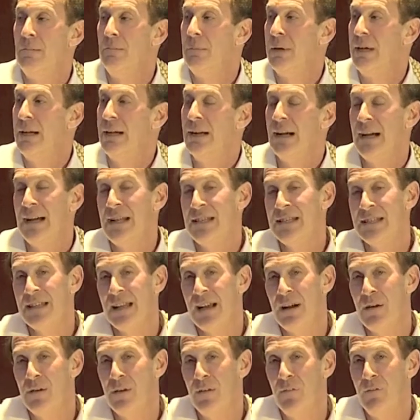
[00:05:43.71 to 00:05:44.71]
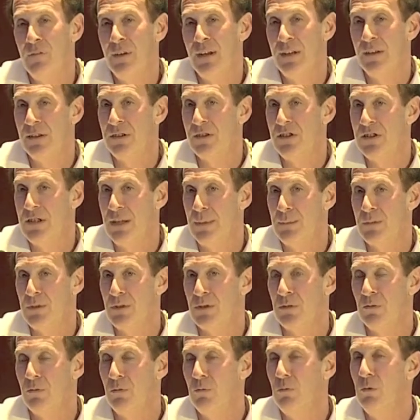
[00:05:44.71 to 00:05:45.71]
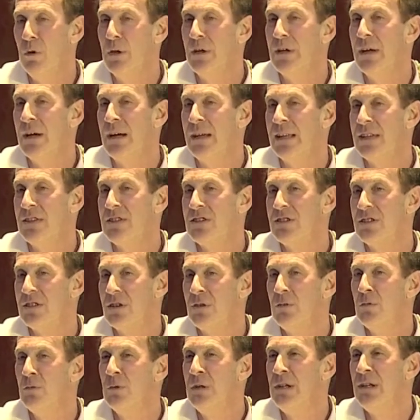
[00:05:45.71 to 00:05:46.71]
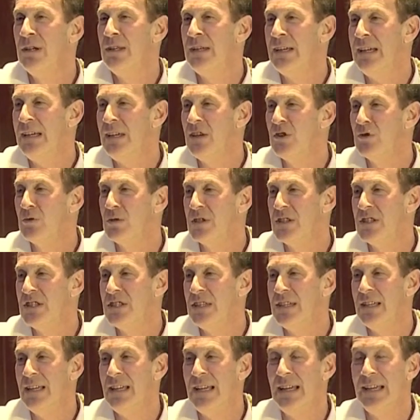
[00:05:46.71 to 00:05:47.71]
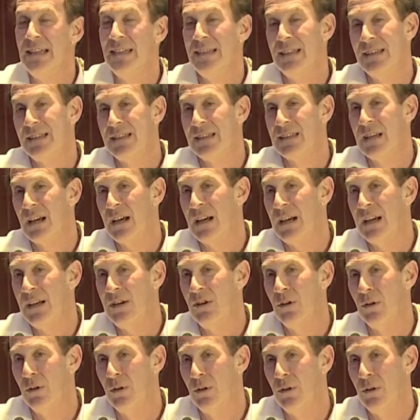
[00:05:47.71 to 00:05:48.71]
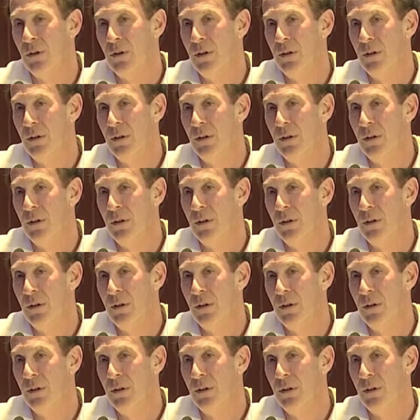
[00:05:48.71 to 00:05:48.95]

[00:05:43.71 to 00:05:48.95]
But at Eisenhower Fellowships, we're not so really interested in the title.